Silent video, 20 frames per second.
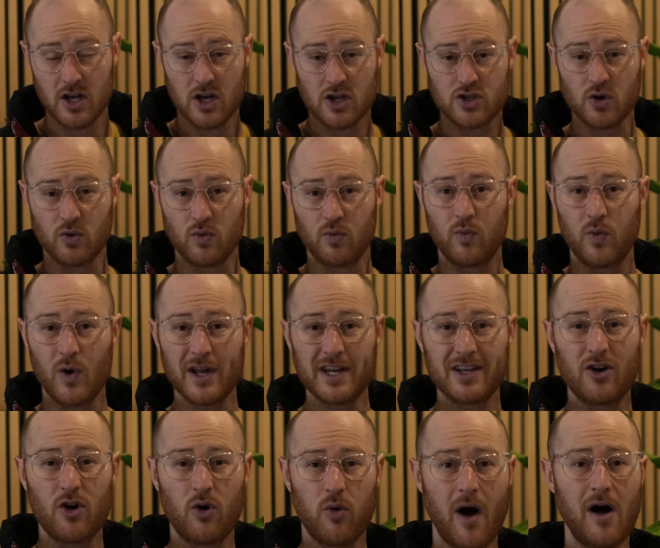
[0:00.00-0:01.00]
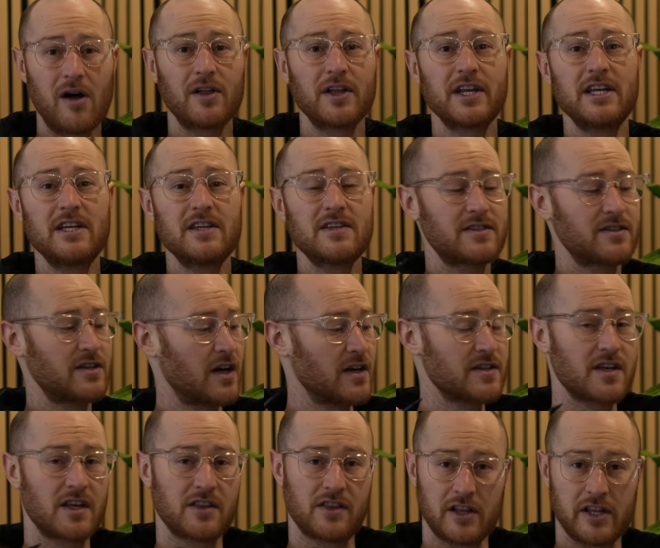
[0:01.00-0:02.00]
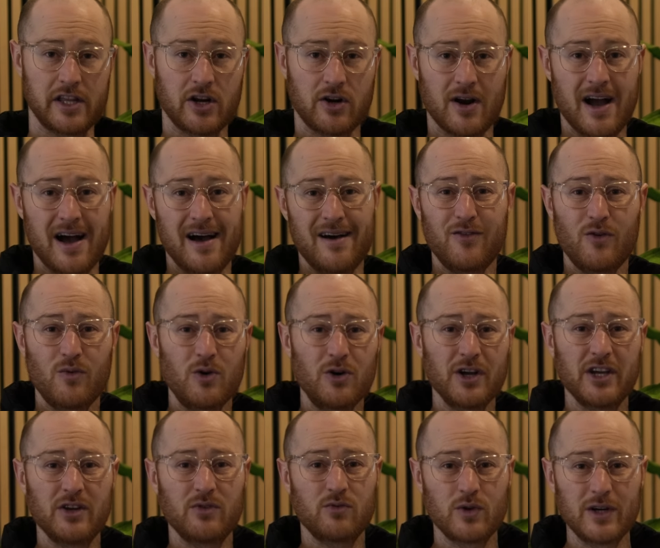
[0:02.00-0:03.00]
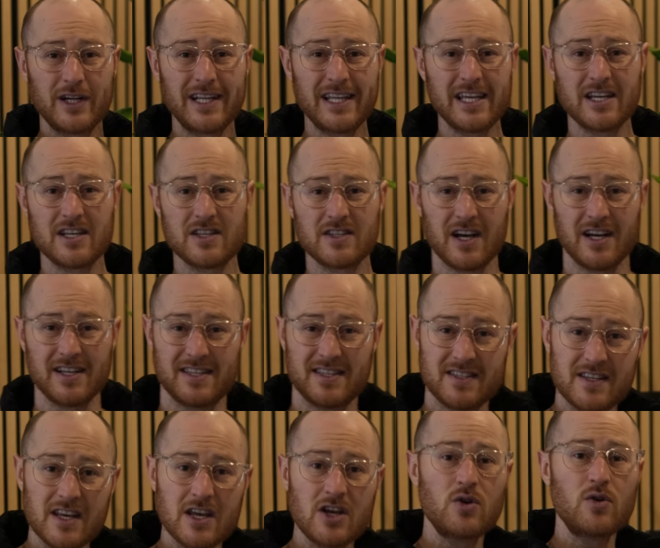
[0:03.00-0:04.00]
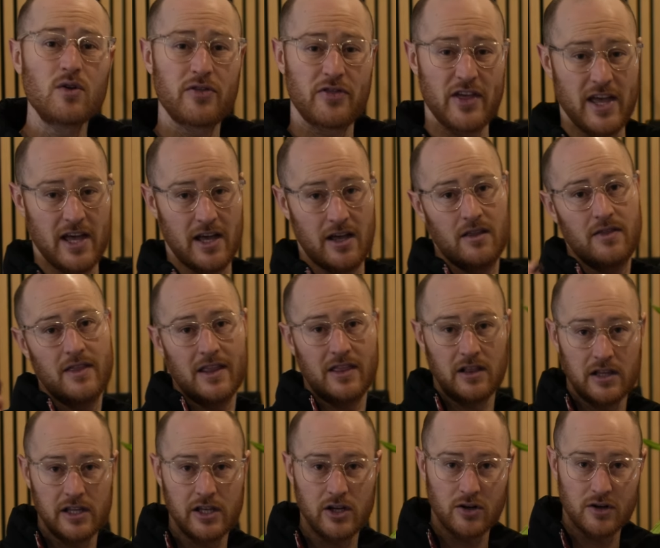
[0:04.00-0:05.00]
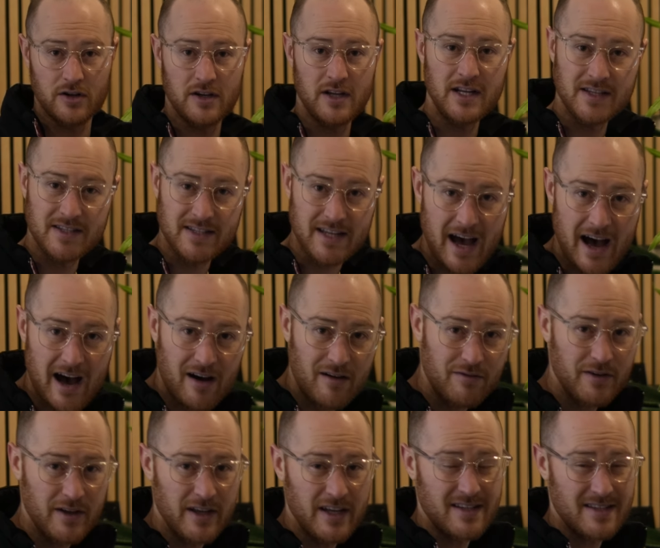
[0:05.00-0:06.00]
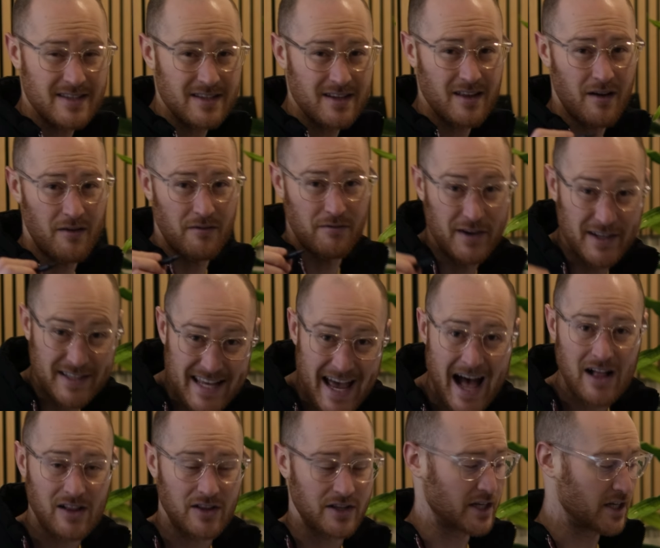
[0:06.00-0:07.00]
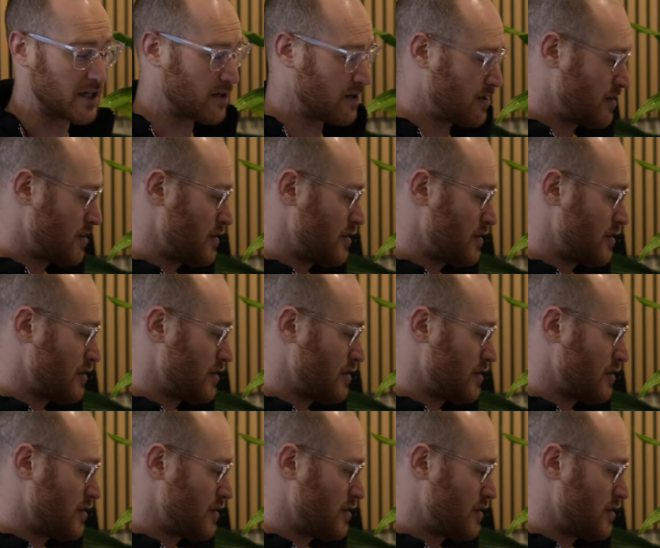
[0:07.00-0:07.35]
So what qualities does the leader have? Well, it really is a single thing that the leader needs to have. It's vitality.